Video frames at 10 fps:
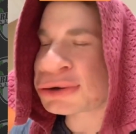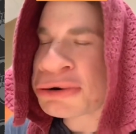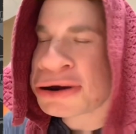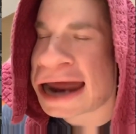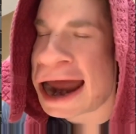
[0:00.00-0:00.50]

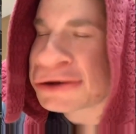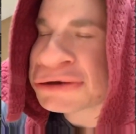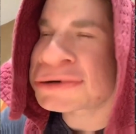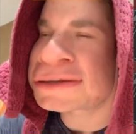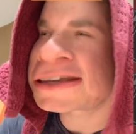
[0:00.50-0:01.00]
look how
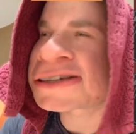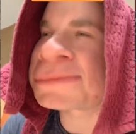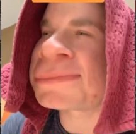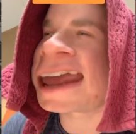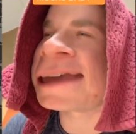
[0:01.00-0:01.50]
cute this
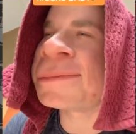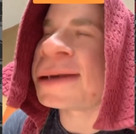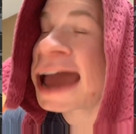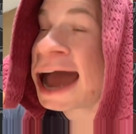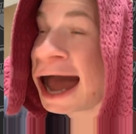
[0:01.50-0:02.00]

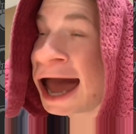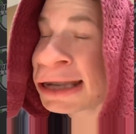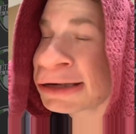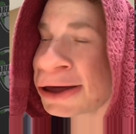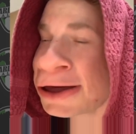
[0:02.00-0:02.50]
baby.
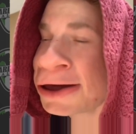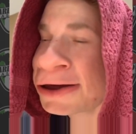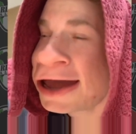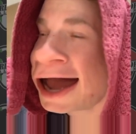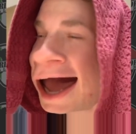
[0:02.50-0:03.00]
Hello,
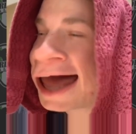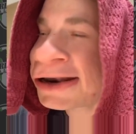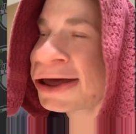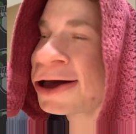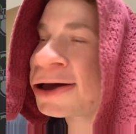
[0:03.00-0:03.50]

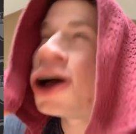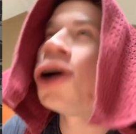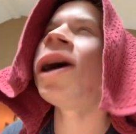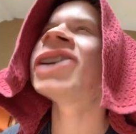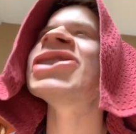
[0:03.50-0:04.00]
hello.
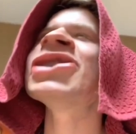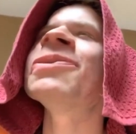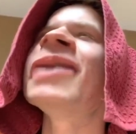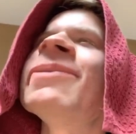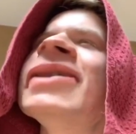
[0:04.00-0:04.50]
What's your
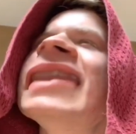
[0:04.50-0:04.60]
baby